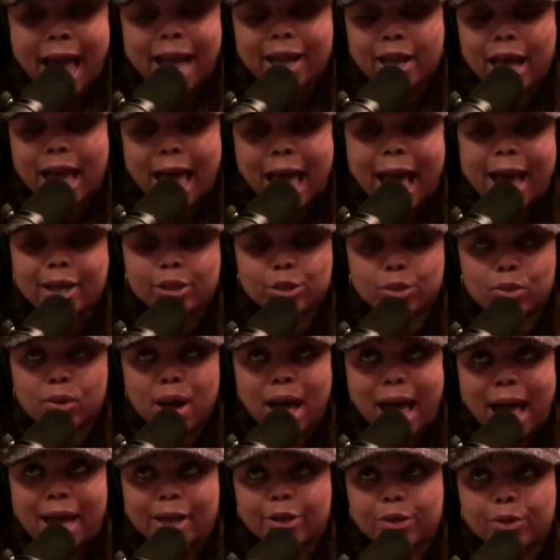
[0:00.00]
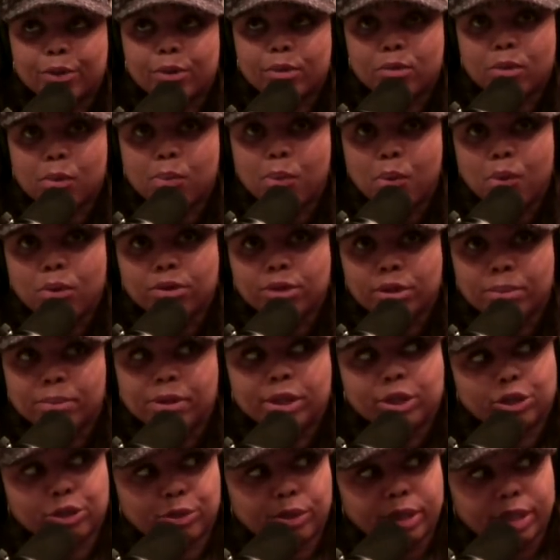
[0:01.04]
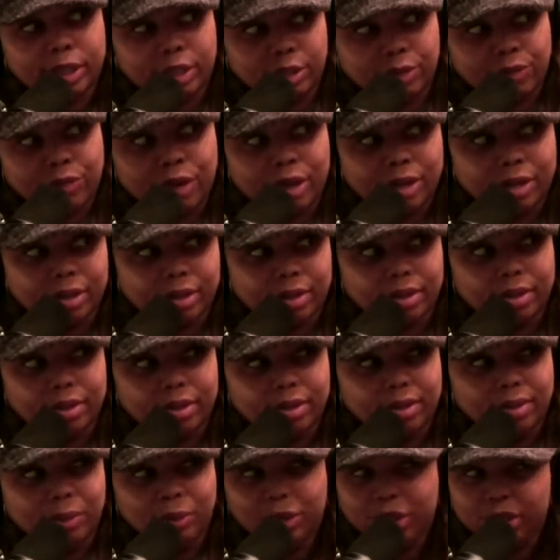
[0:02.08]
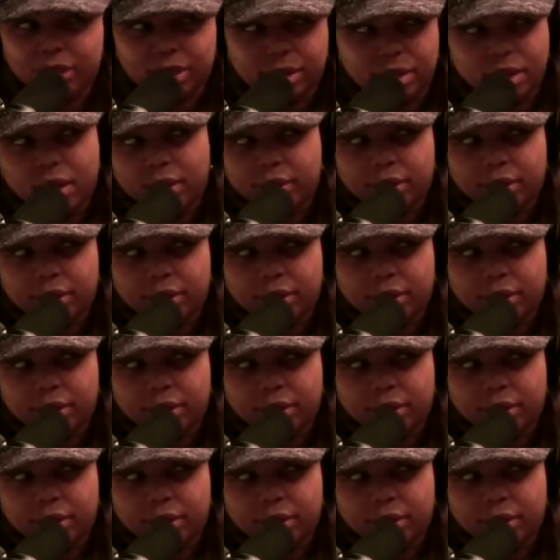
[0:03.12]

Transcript: ac actual accurate reports are being treated as fake, which is